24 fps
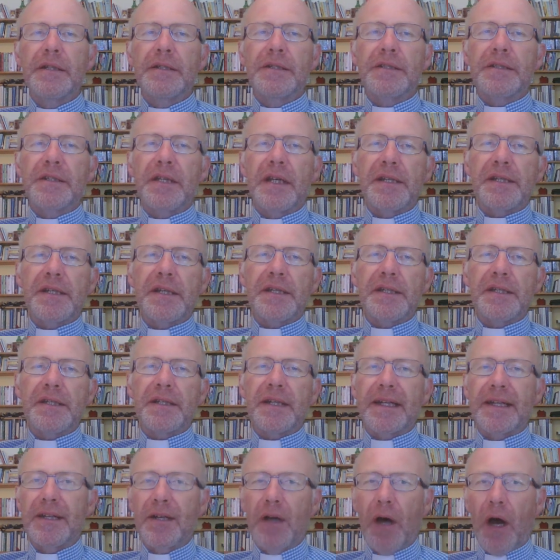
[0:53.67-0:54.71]
Jesus
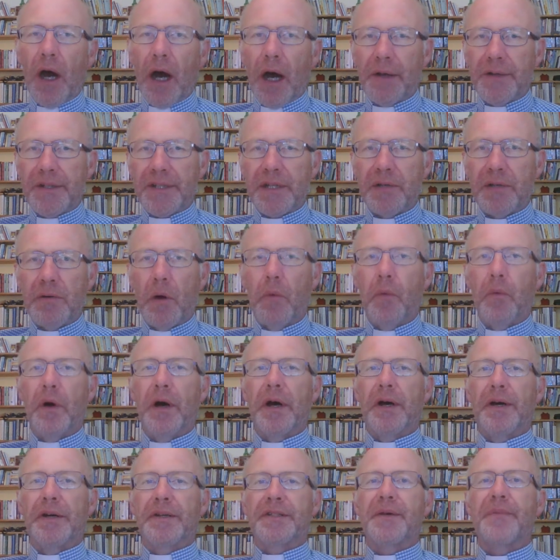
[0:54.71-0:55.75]
did not answer a
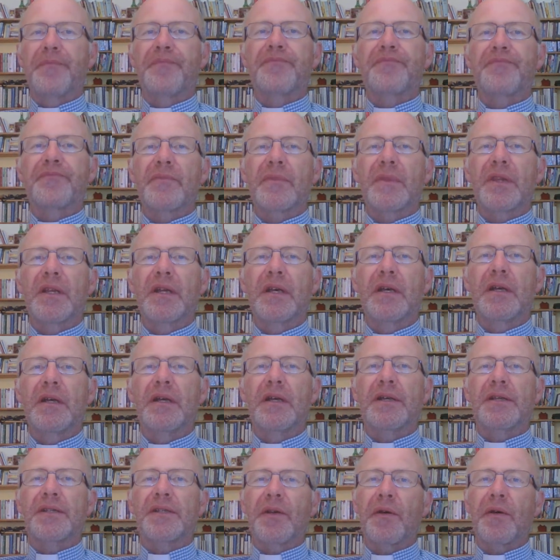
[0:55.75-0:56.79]
word.
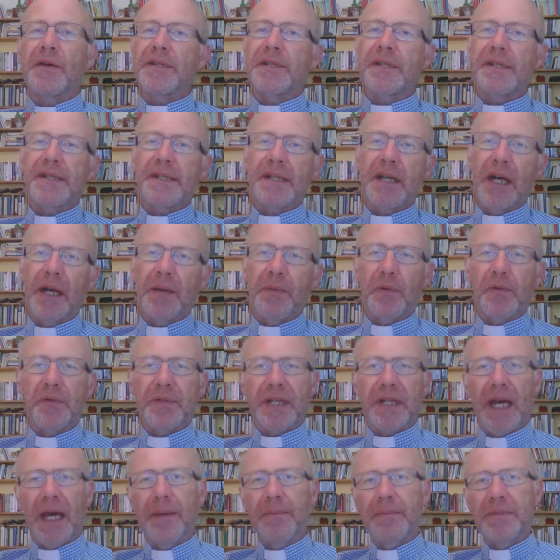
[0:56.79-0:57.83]
So his disciples
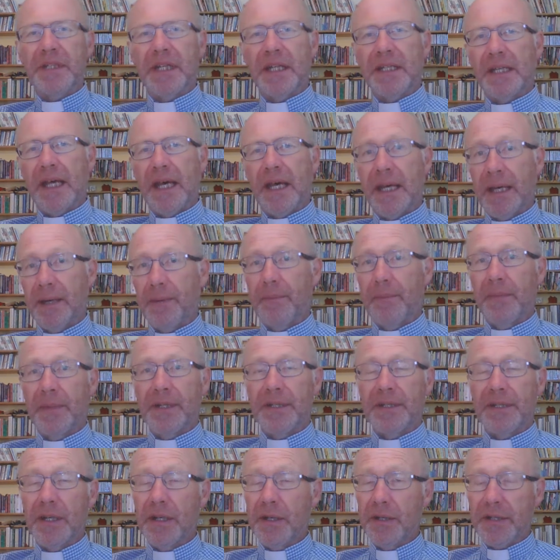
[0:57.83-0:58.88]
came to him
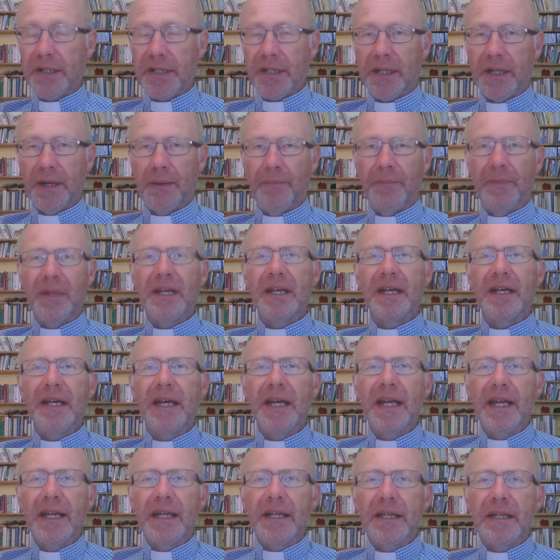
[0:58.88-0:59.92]
and urged him,
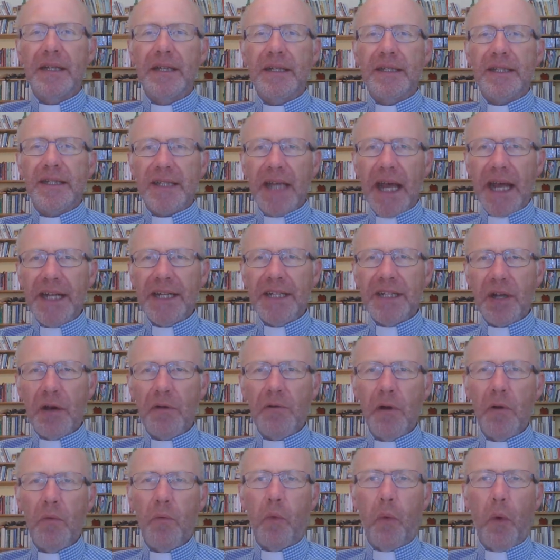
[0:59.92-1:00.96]
"Send her
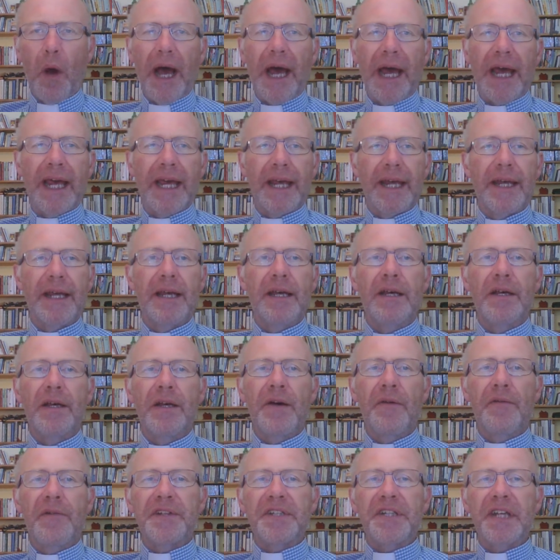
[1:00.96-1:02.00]
away,
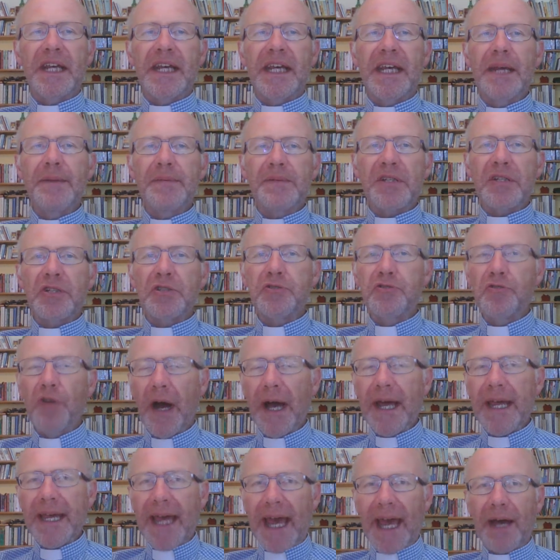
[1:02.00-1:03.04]
for she keeps
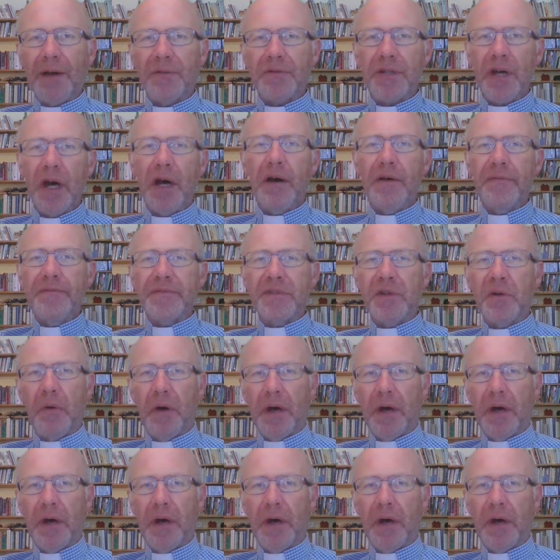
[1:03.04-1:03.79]
crying out after